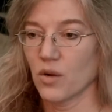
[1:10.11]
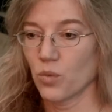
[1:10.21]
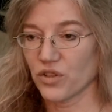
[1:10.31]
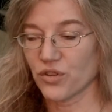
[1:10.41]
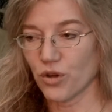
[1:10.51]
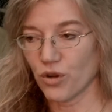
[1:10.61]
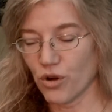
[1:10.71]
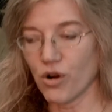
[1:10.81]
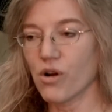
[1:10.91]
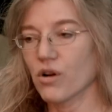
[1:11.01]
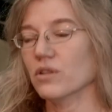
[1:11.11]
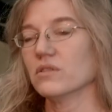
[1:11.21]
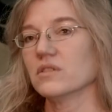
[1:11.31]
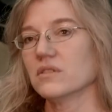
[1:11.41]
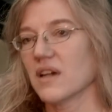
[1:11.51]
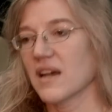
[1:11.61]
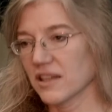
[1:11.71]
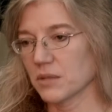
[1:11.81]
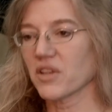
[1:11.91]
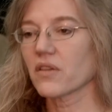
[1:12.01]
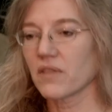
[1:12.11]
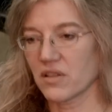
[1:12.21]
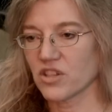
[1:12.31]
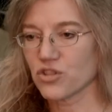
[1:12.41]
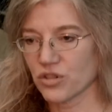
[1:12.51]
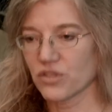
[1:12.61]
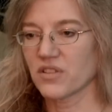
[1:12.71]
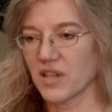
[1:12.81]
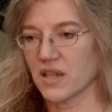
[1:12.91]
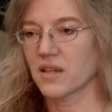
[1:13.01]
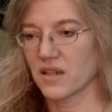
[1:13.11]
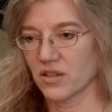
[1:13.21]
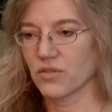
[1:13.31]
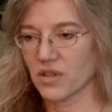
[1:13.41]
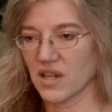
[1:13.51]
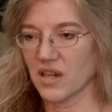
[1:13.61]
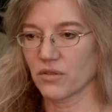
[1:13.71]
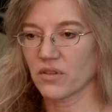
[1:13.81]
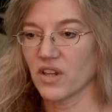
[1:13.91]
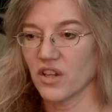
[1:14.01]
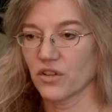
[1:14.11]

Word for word: with all elements that they should take into account.